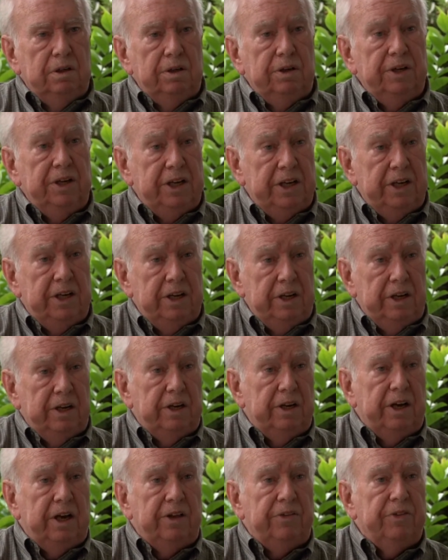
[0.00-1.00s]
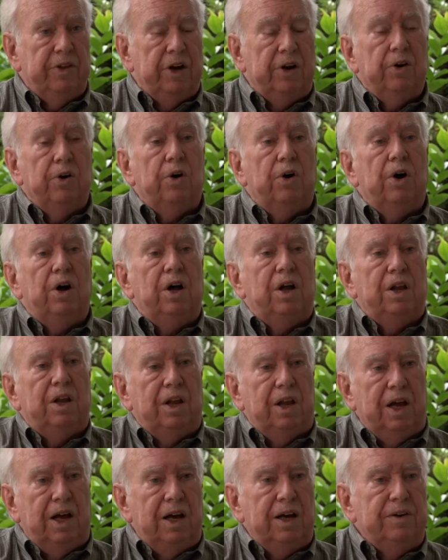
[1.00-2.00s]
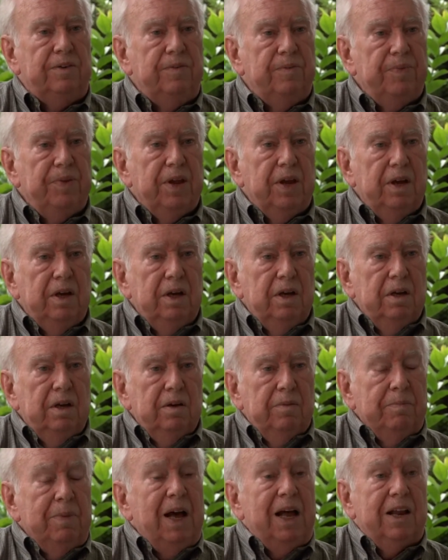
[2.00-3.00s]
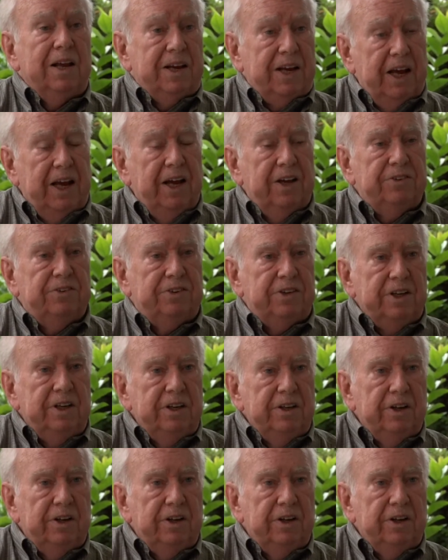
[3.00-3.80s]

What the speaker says: need, and they're all Malagasy.